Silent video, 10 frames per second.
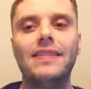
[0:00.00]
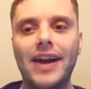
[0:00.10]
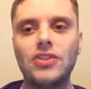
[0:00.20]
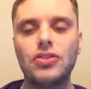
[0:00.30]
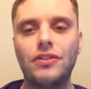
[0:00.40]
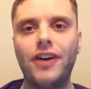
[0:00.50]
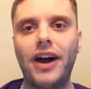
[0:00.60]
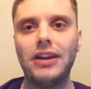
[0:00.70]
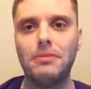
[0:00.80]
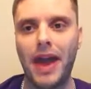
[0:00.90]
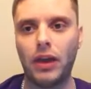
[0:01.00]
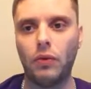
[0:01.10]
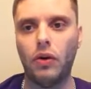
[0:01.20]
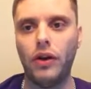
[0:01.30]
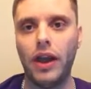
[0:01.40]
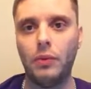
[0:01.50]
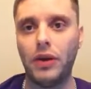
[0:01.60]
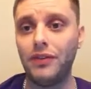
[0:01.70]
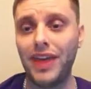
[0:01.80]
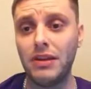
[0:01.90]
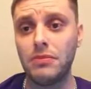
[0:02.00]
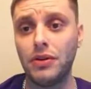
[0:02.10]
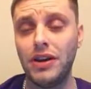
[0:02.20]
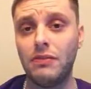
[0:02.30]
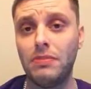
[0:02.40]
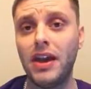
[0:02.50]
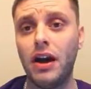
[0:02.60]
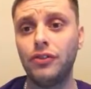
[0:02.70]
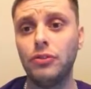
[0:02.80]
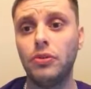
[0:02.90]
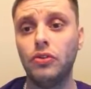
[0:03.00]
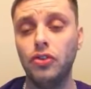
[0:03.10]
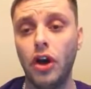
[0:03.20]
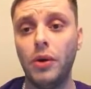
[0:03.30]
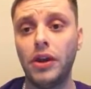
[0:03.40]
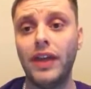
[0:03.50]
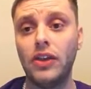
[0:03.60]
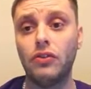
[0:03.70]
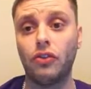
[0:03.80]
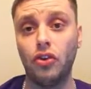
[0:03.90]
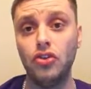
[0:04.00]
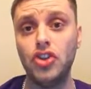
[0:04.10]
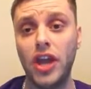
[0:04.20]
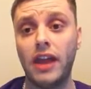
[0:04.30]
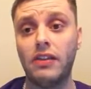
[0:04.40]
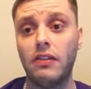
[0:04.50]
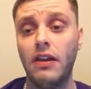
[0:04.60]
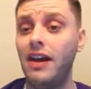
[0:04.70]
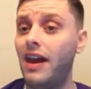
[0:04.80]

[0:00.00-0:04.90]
That's your defined bankroll, and whatever that number is, be comfortable knowing that there's a good chance